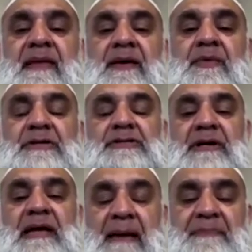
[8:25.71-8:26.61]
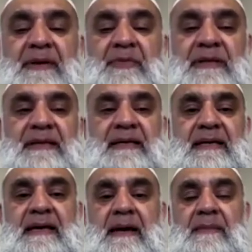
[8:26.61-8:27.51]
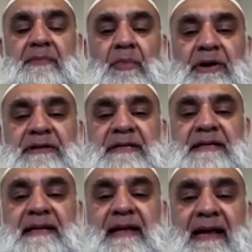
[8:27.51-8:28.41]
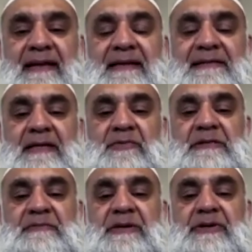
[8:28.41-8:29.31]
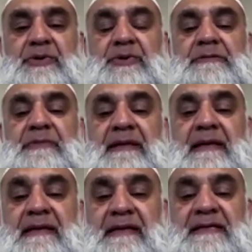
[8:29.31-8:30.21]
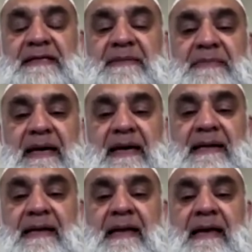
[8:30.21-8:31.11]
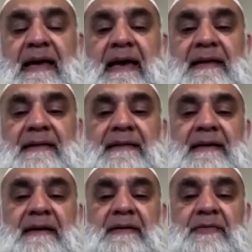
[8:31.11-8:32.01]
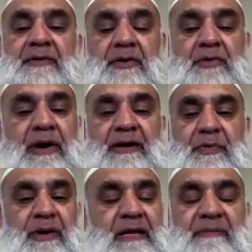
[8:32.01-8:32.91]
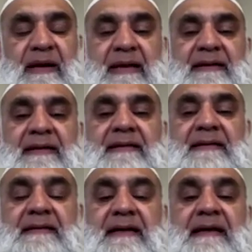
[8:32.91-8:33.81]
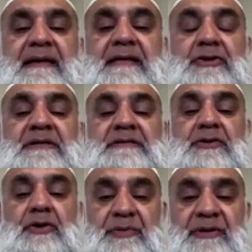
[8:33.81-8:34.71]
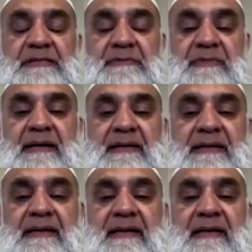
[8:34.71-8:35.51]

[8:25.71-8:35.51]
was not happy with the moderate tactics that was being used by the leadership then, and uh, you know quite quickly by 1939 he joins the Communist Party.